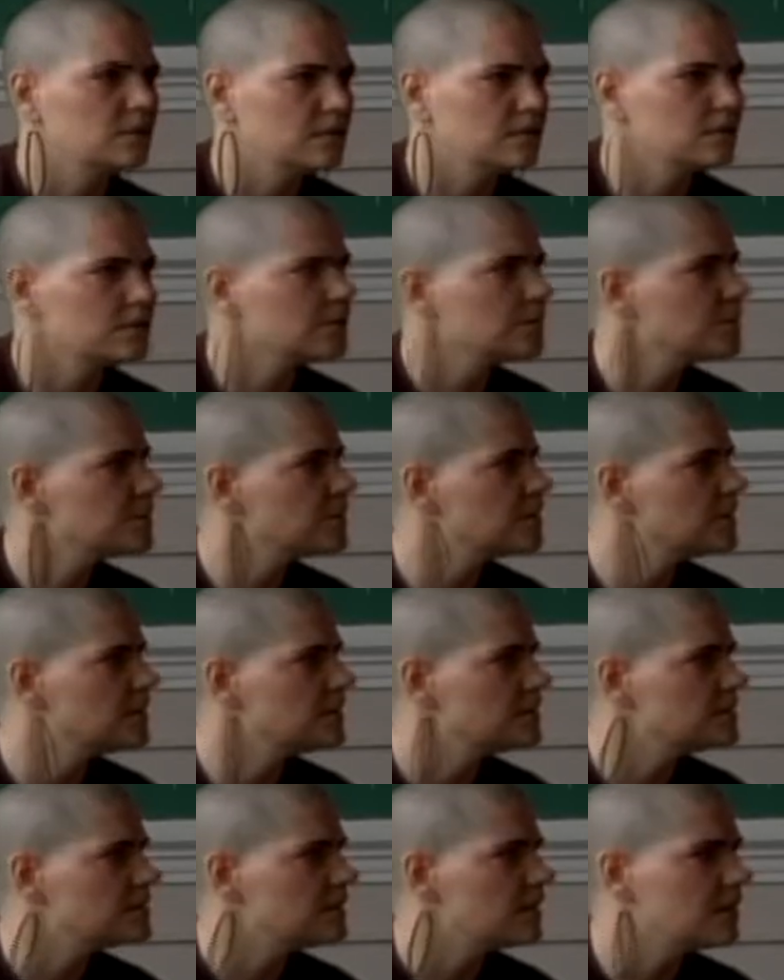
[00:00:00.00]
in the communities
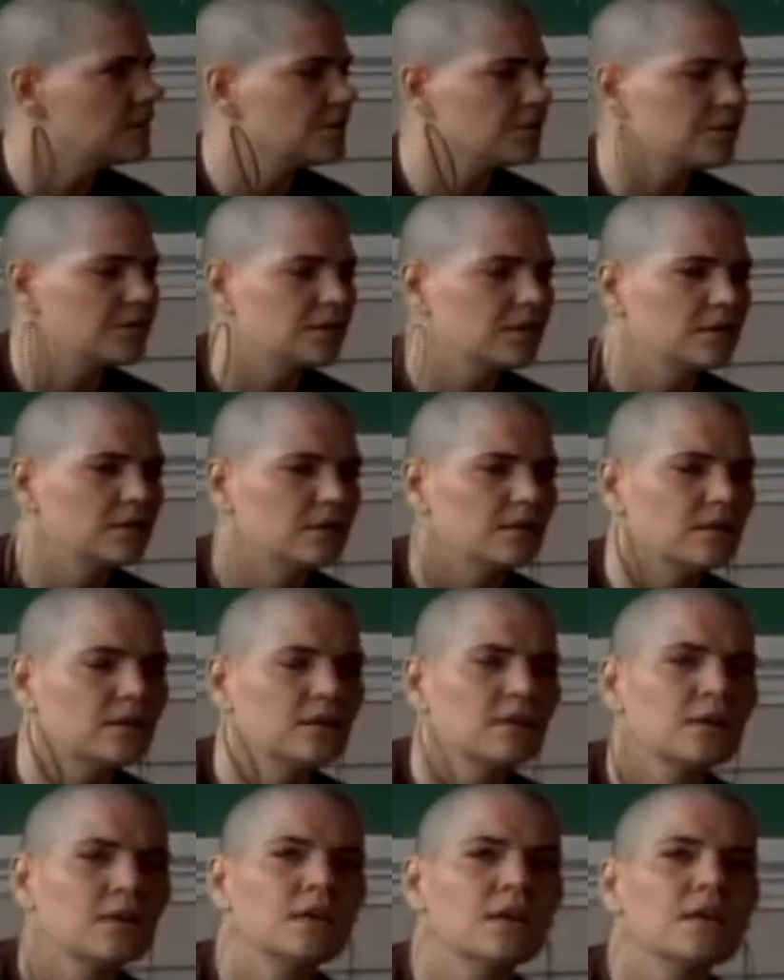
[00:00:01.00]
that you're in.
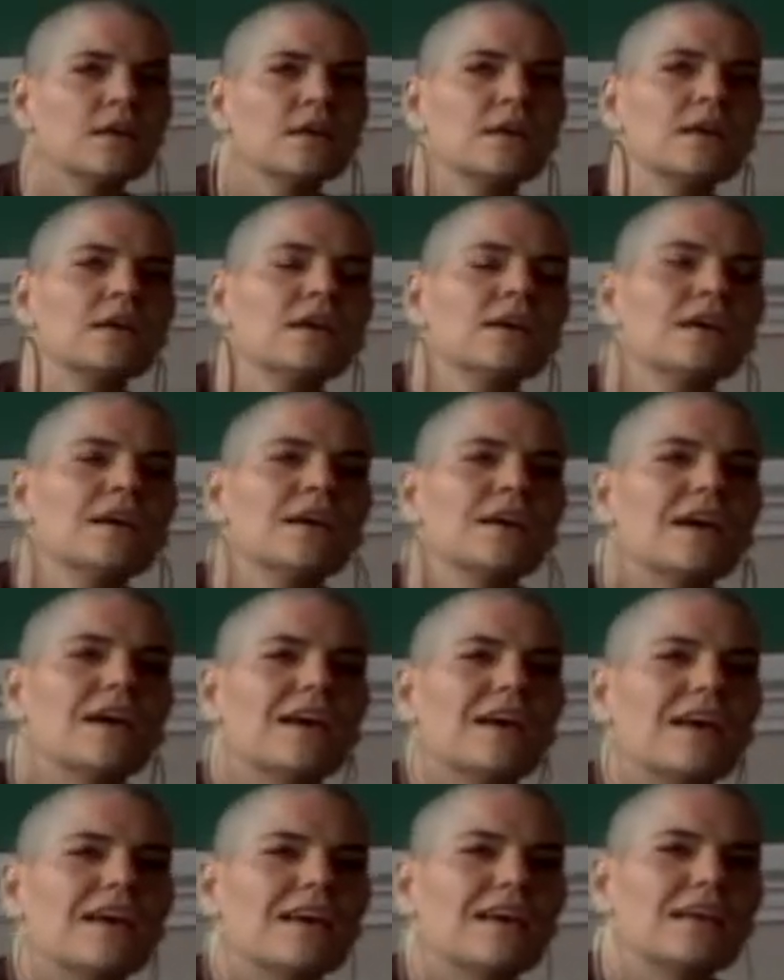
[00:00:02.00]

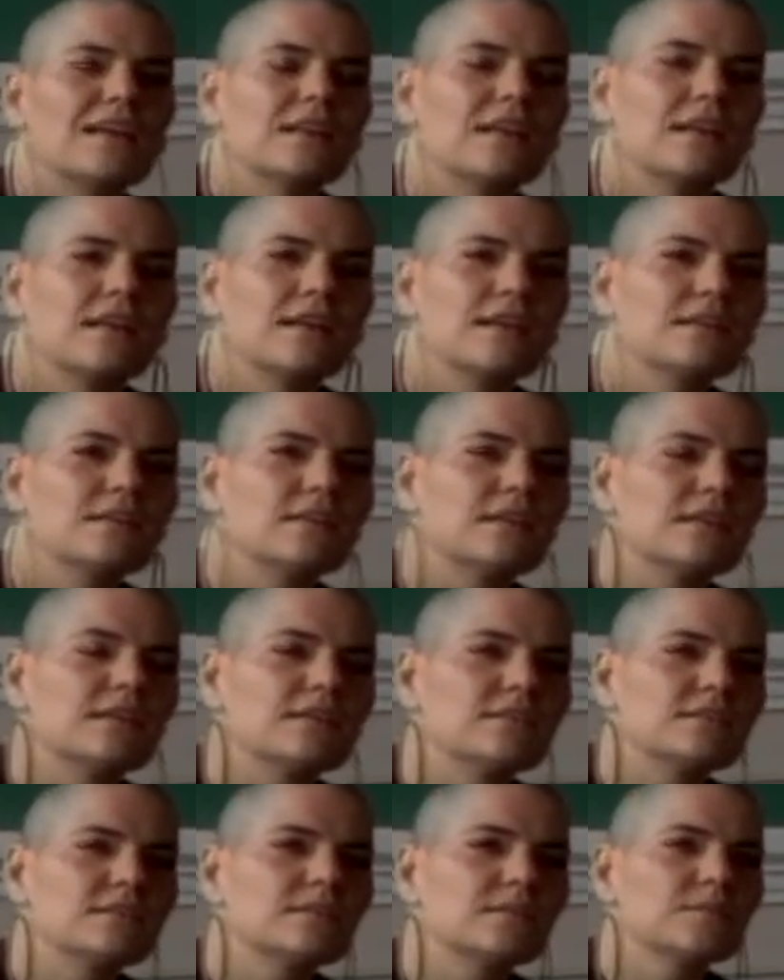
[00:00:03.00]
And it
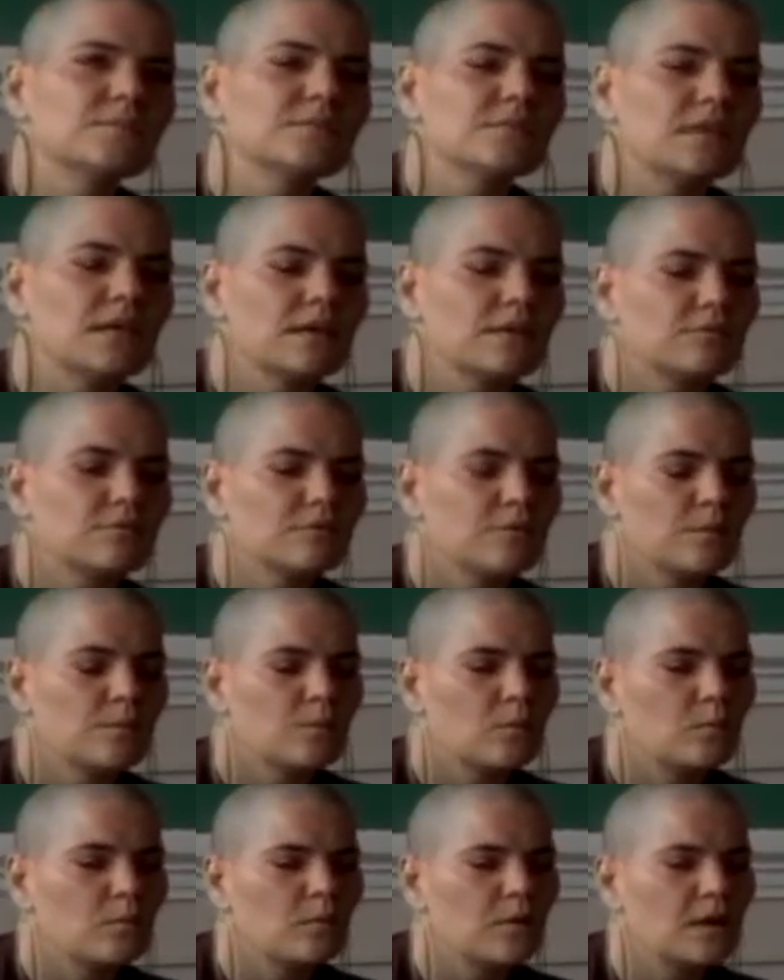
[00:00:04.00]
seems like
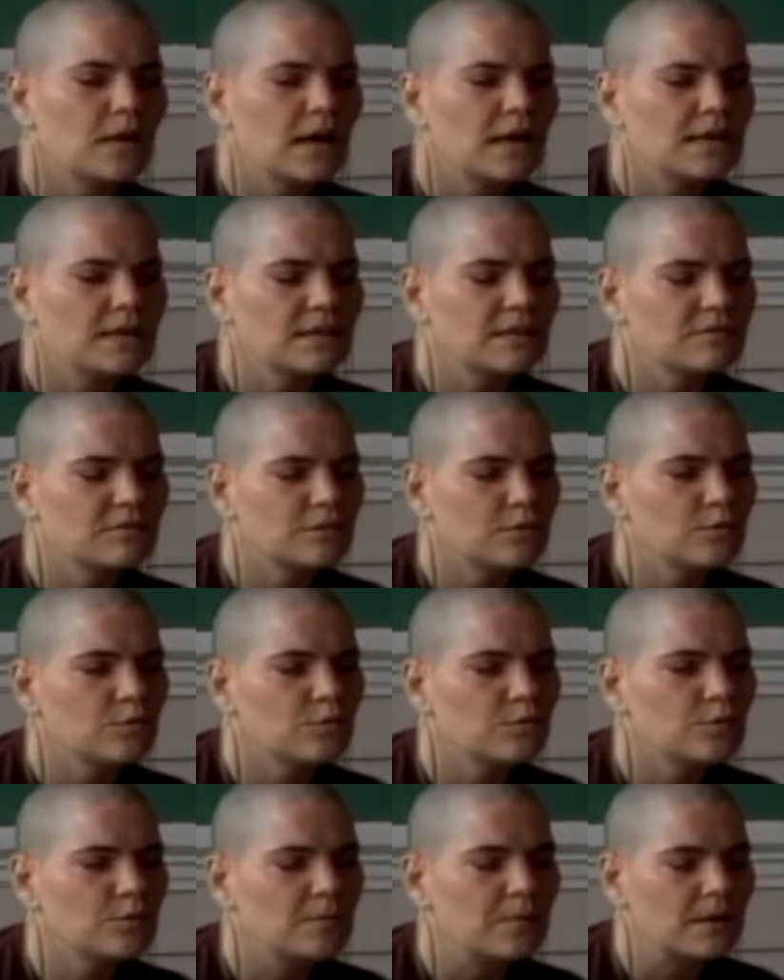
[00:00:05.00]
from what I even
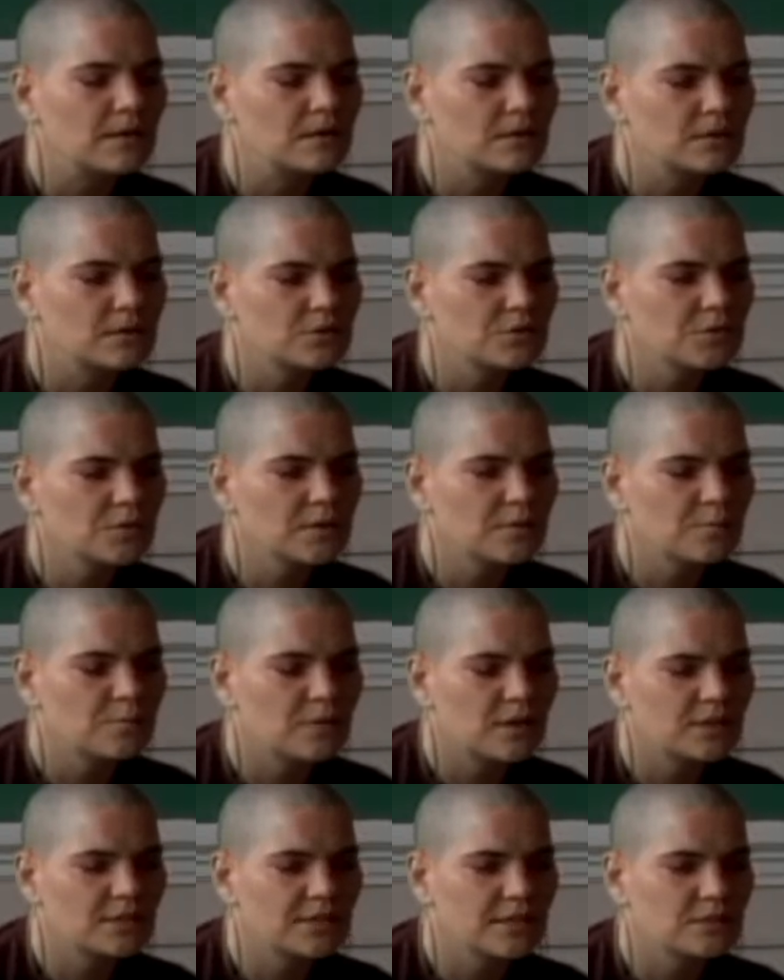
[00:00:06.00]
knew about the Katrina
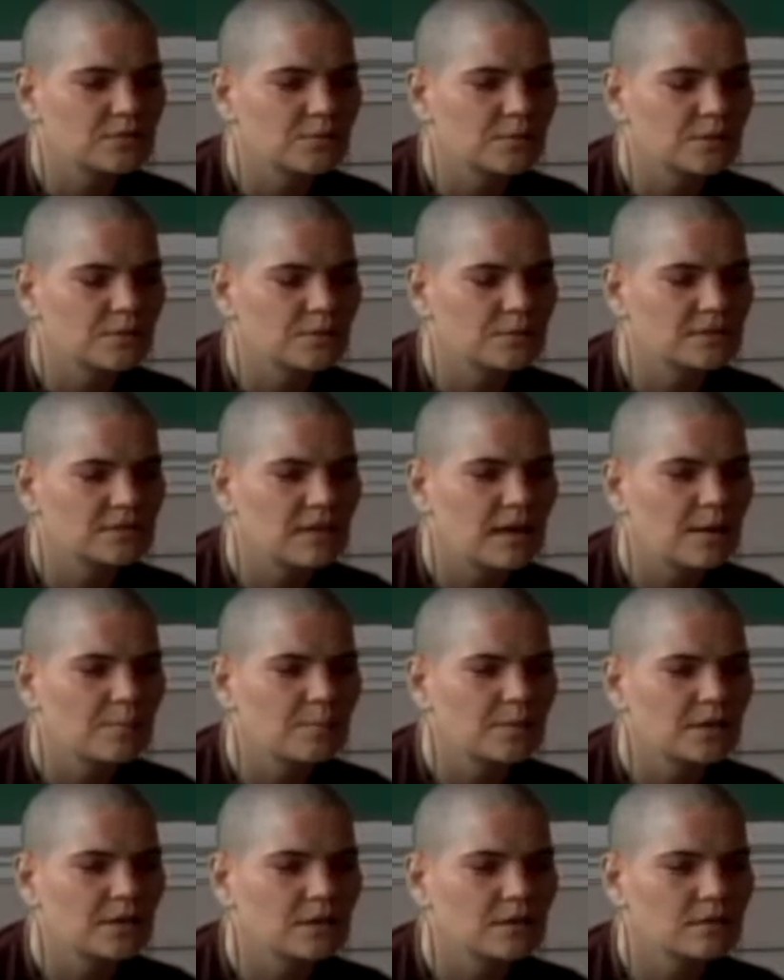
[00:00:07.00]
Project when it was
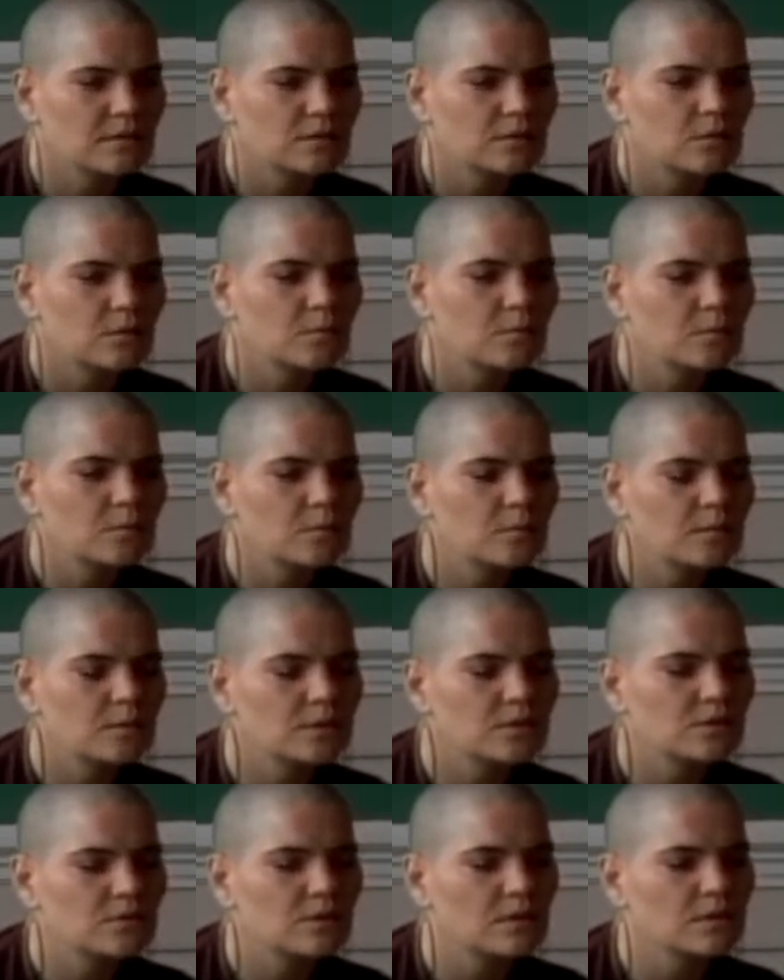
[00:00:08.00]
happening, we
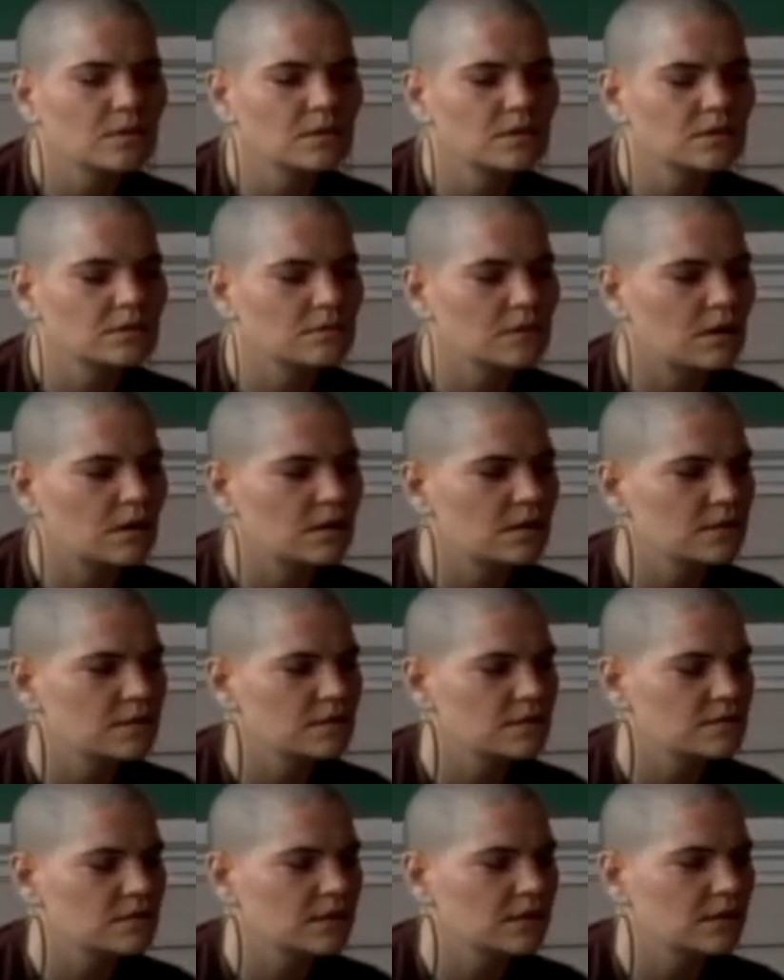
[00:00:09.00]
struggle as artists
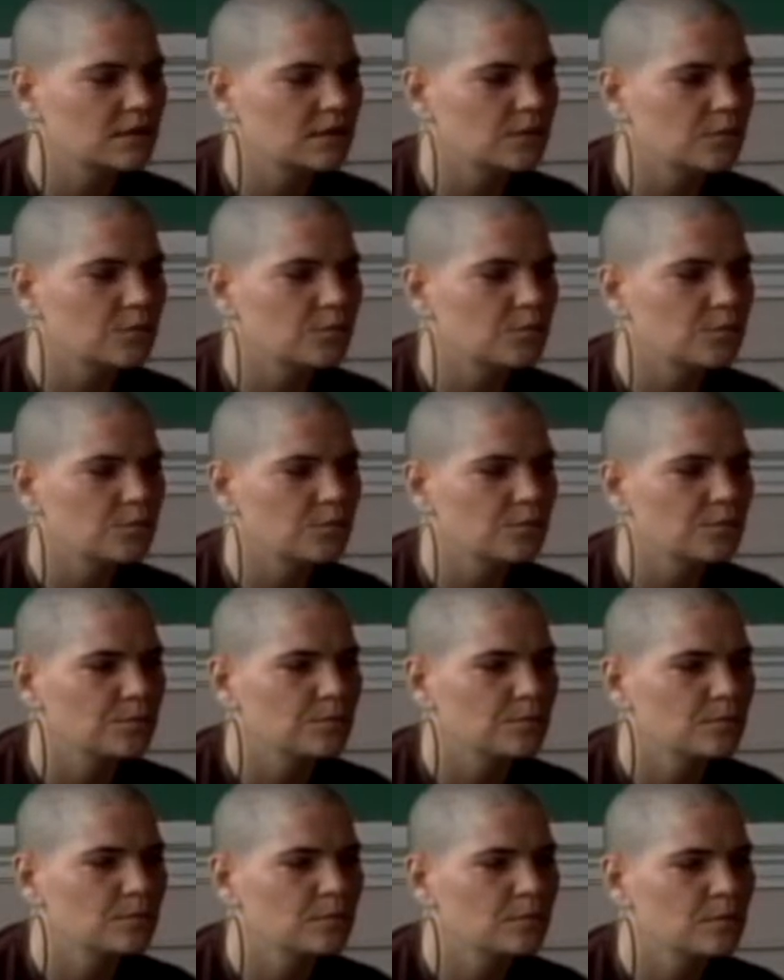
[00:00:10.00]
sitting in a
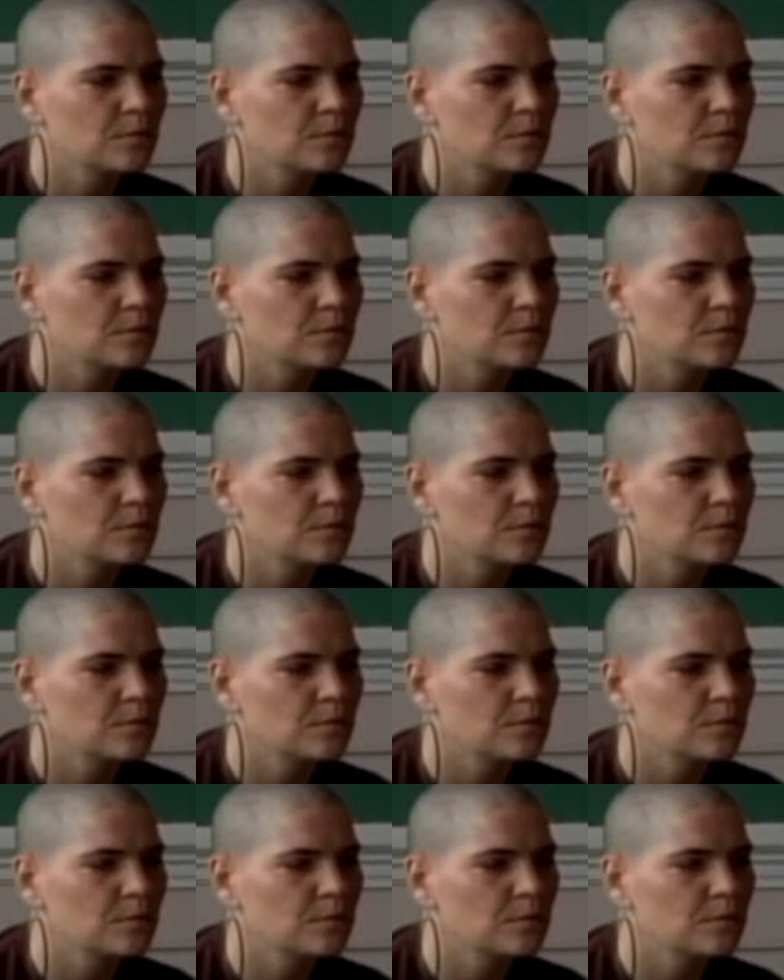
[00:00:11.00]
room